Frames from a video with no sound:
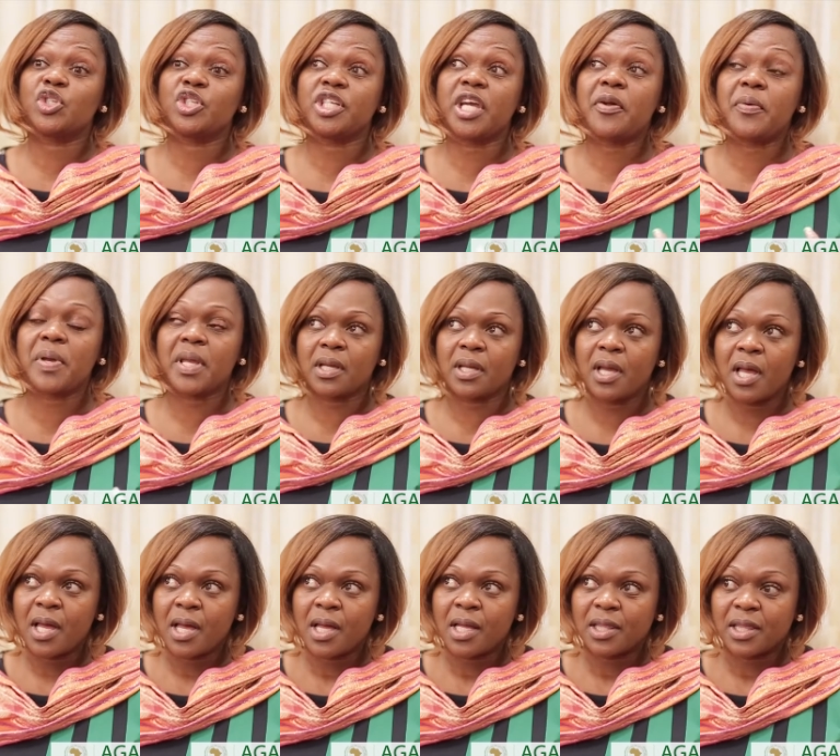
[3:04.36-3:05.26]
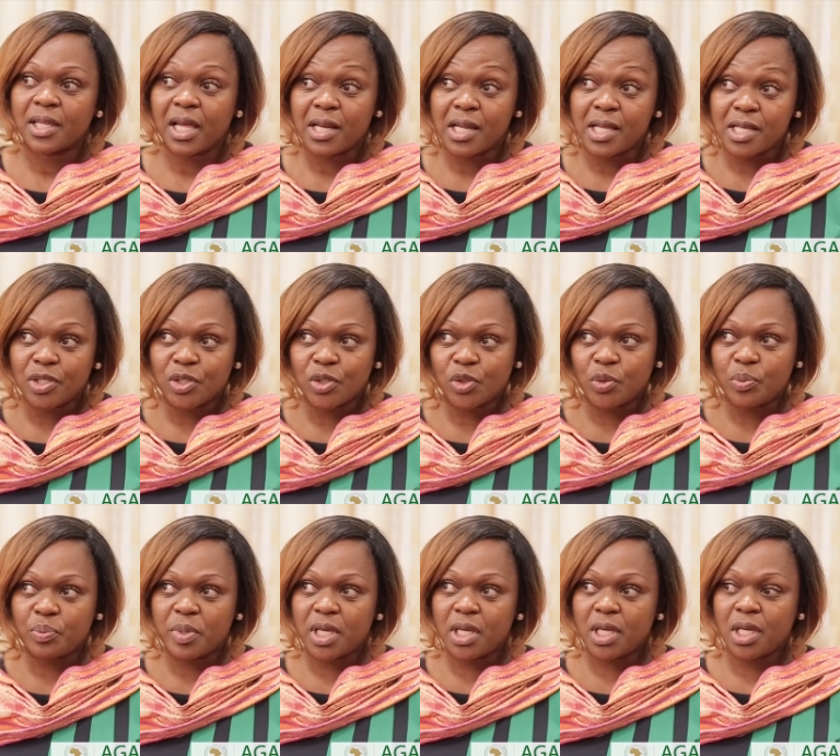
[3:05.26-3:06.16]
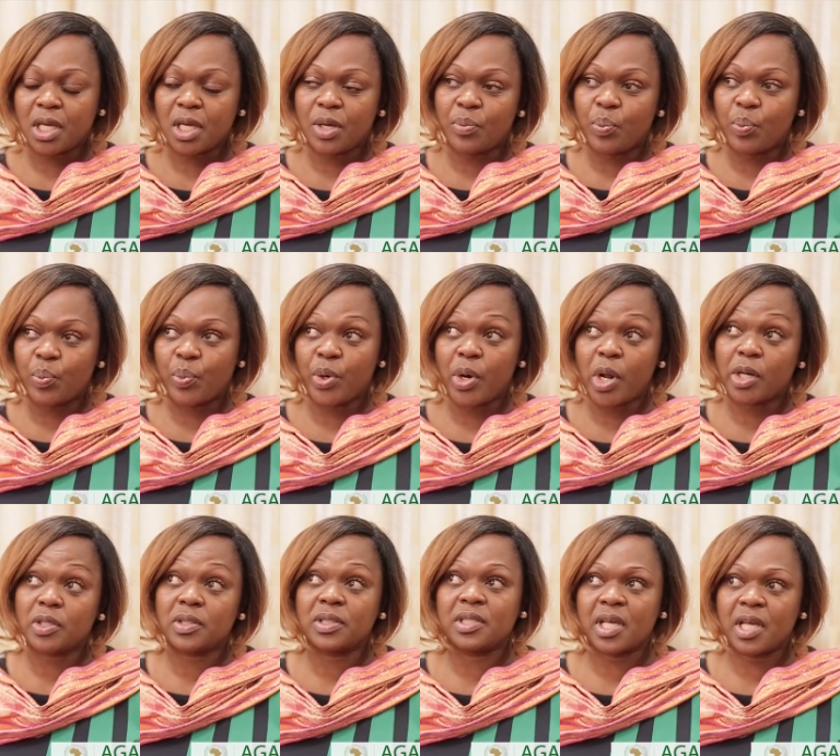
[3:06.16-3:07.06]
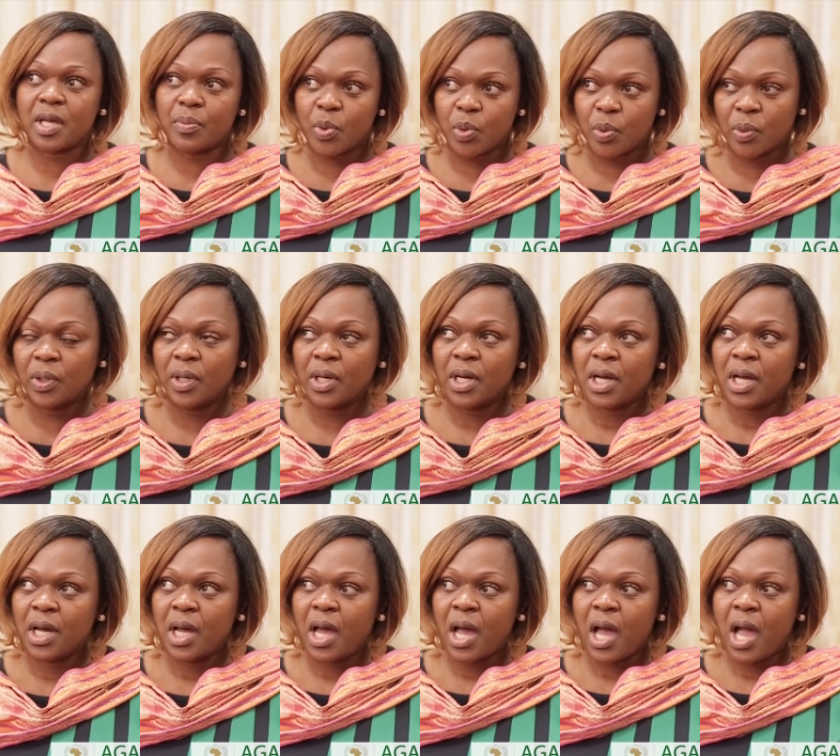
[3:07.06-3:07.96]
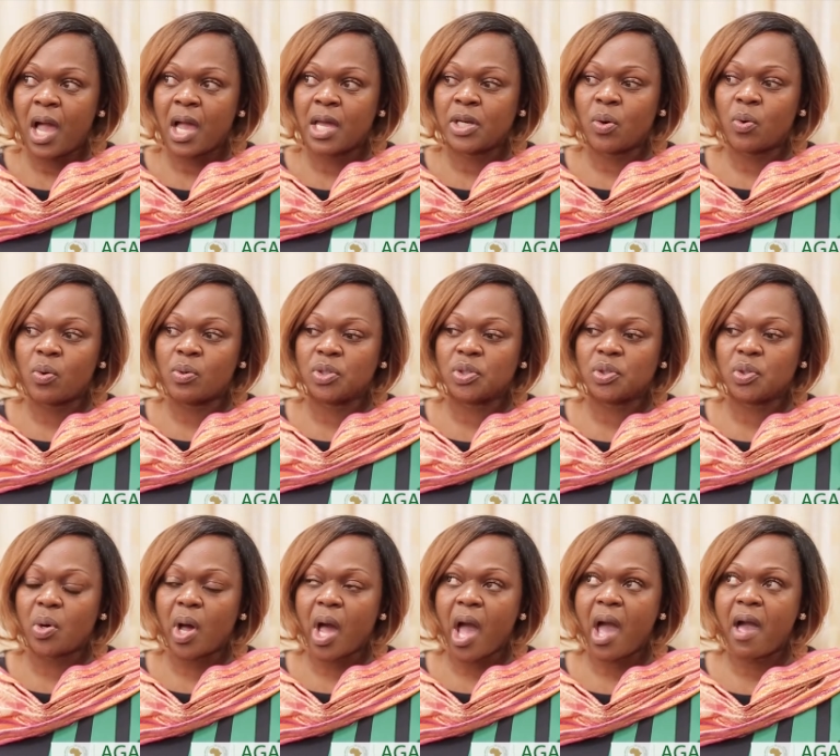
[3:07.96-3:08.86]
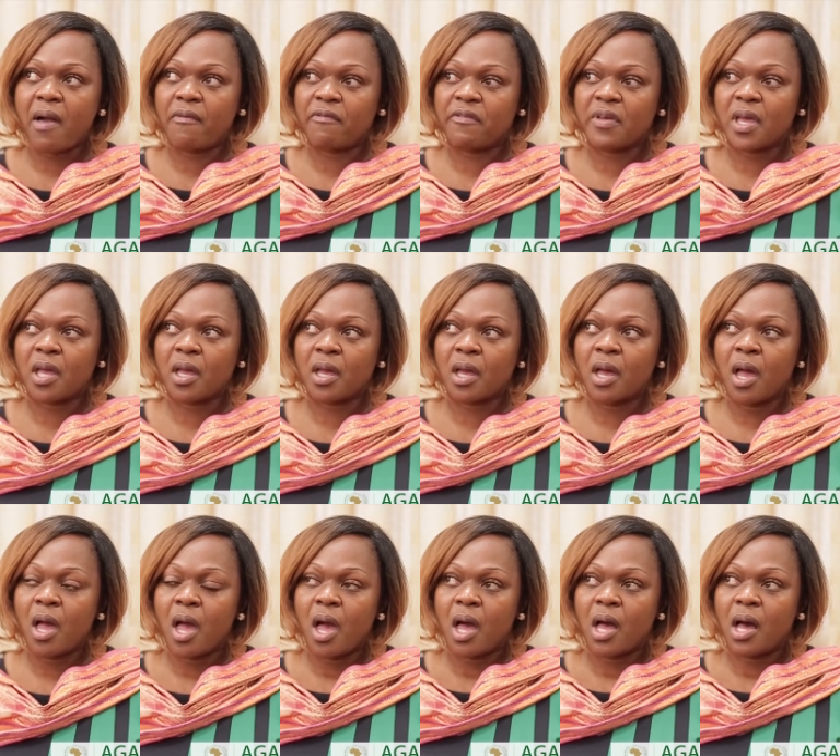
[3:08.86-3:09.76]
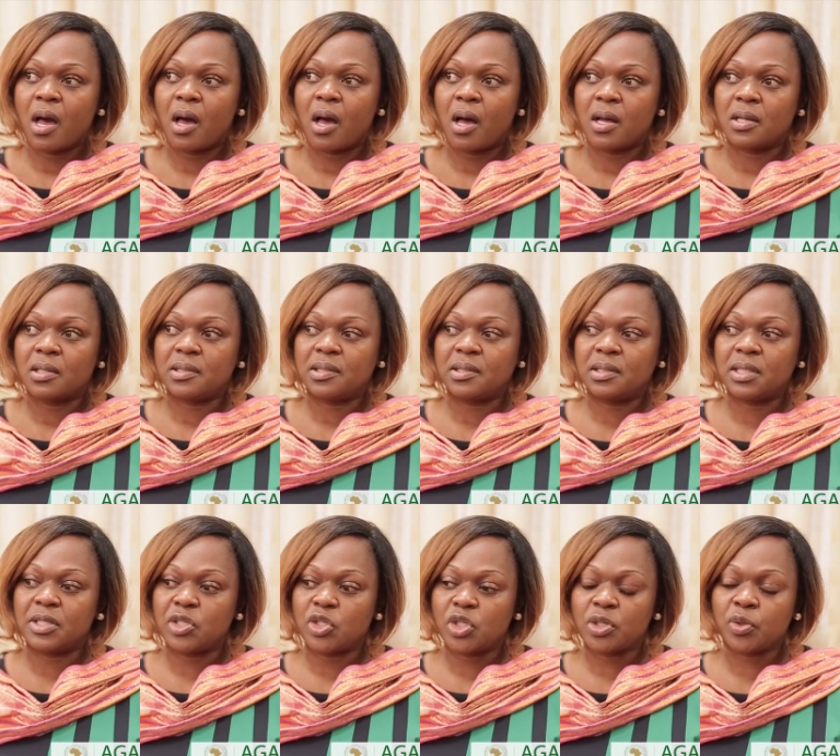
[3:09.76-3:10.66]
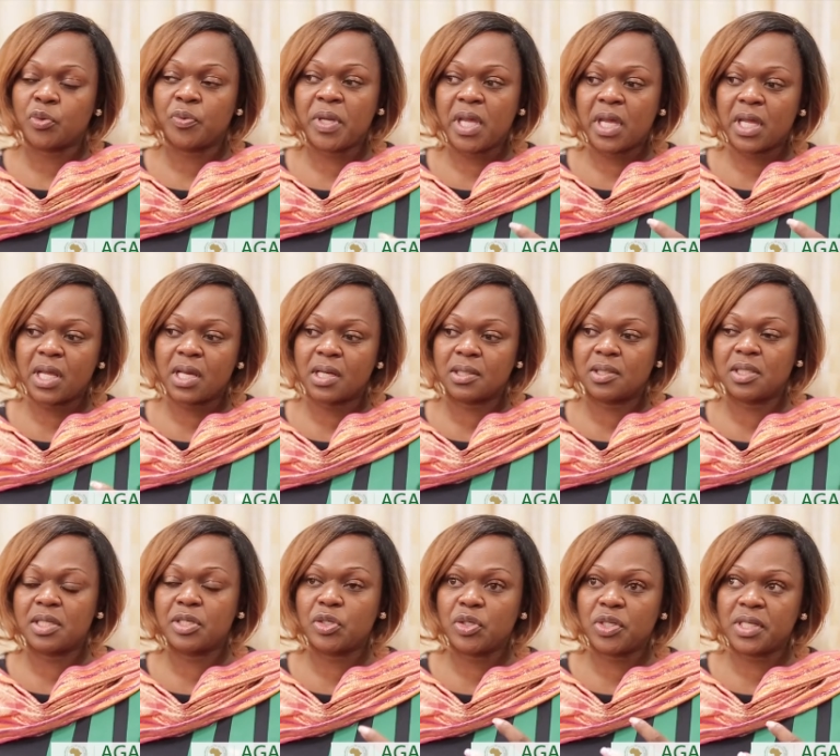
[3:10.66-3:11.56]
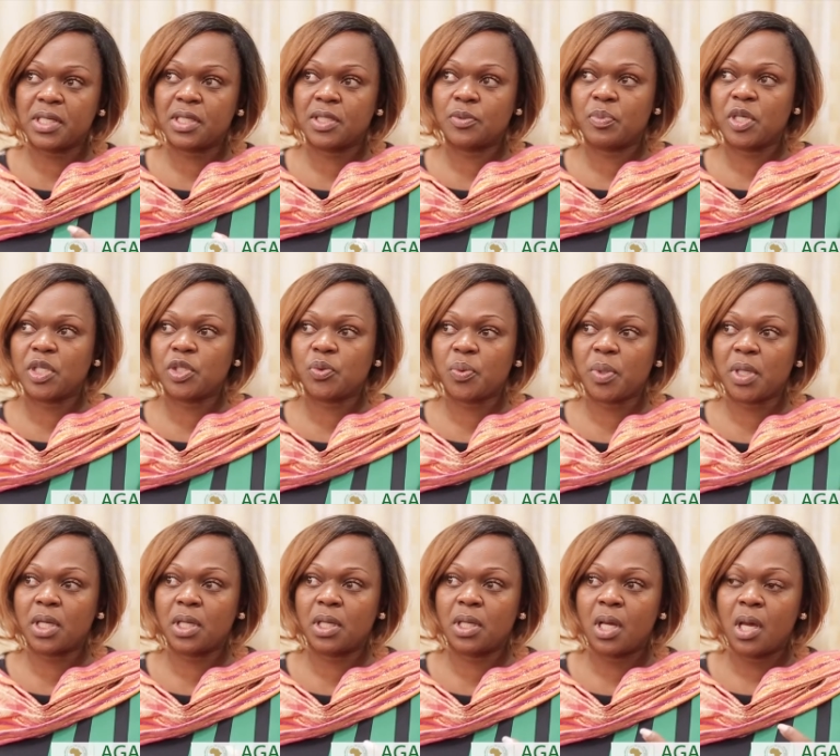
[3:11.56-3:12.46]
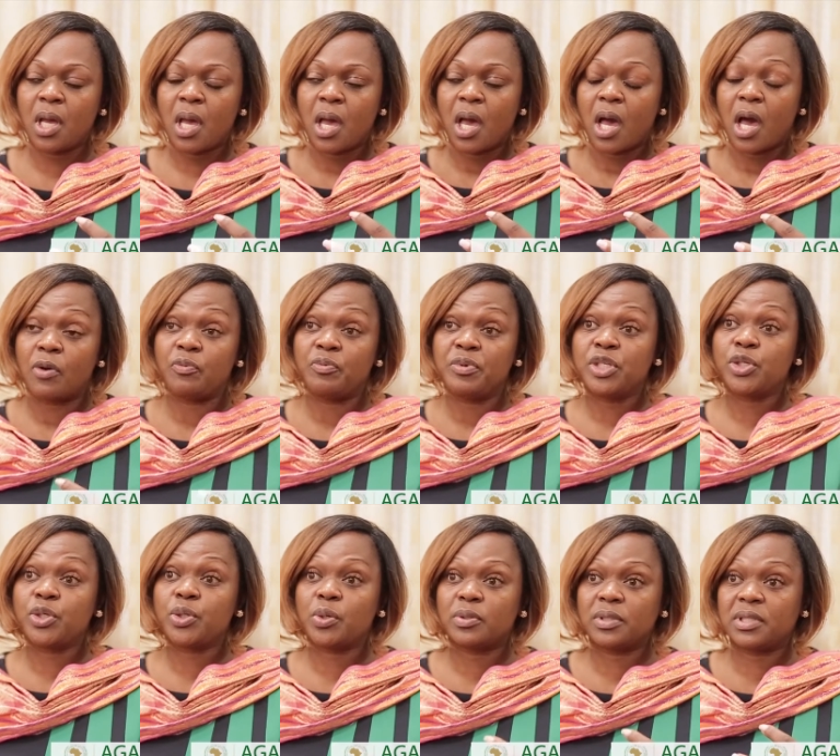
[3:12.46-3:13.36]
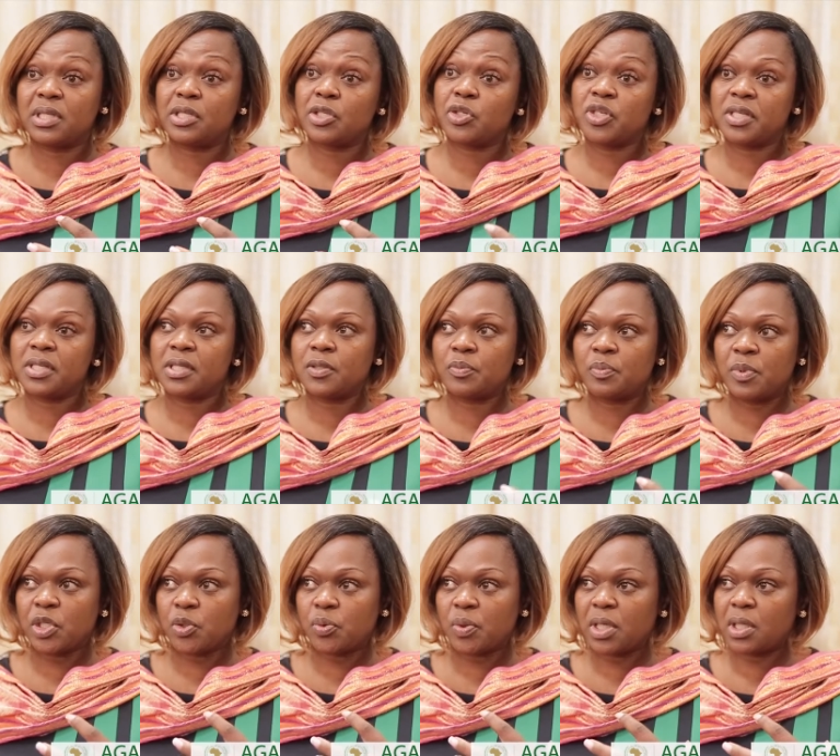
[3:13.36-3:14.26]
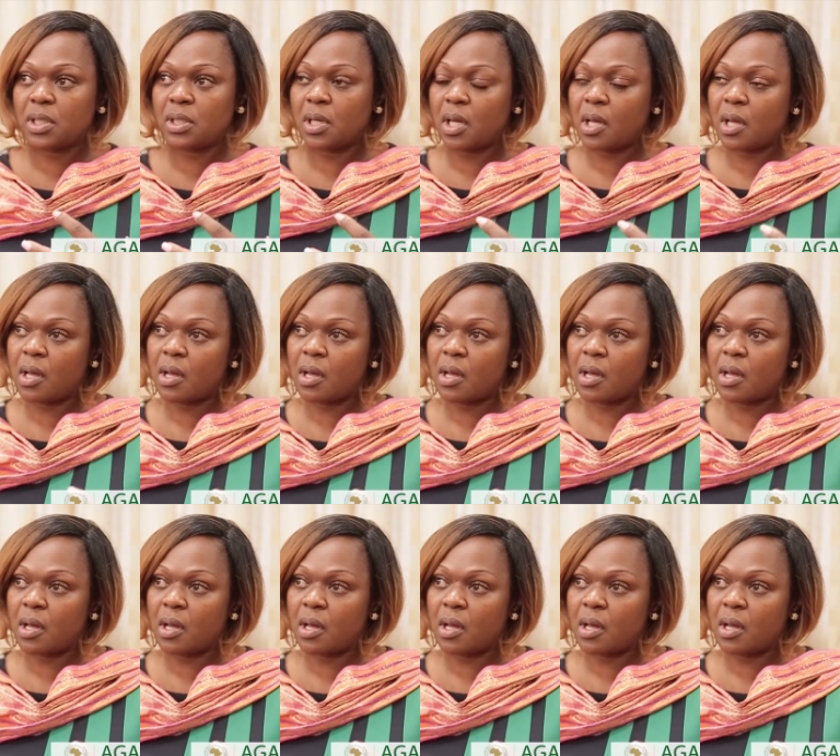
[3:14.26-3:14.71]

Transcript: sharing that needs to be put on the table, and also having creating synergies between regional synergies between,